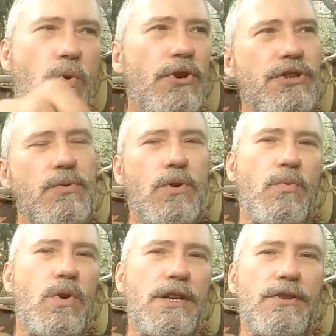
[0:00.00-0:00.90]
or you
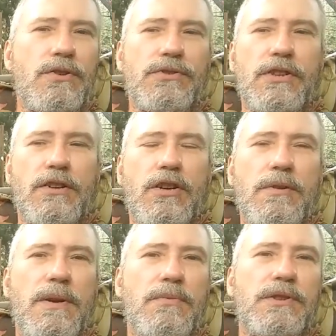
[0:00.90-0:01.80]
are one of those that are
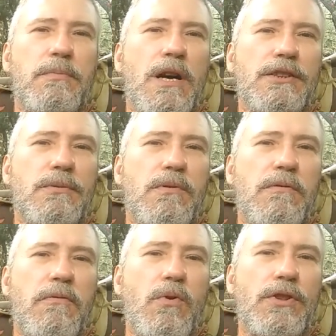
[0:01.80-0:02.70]
going to be
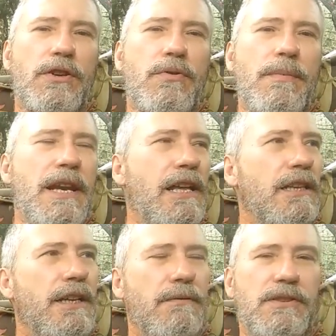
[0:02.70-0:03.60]
responsible for the
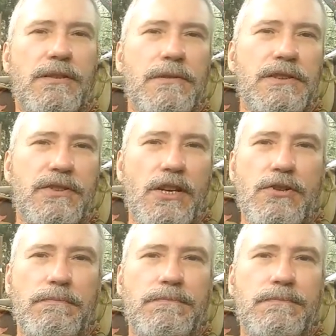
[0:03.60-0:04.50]
criminality of
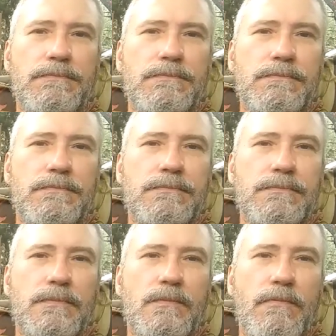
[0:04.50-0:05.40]
civilization.
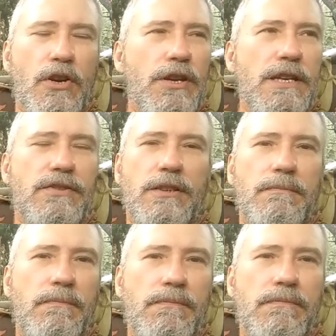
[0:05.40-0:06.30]
Very easy.
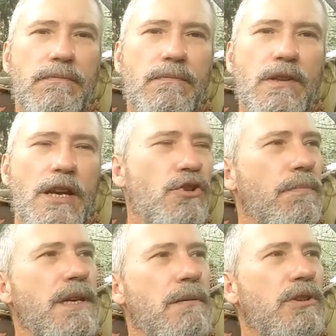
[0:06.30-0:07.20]
And
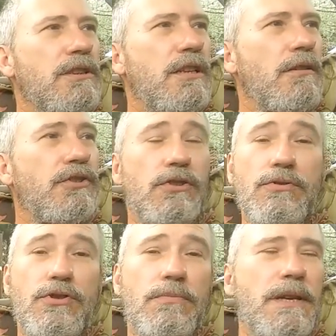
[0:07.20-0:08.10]
you'll be able to, t
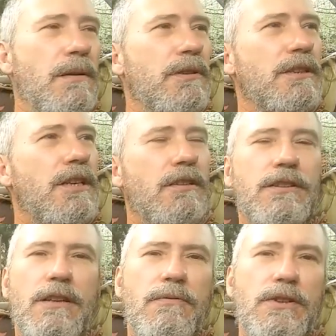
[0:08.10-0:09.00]
soon you'll be able to tell
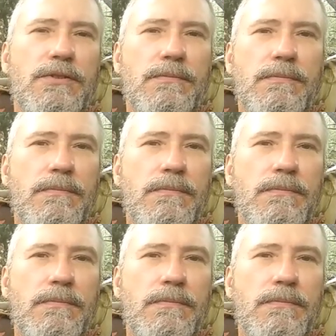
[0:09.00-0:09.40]
the difference.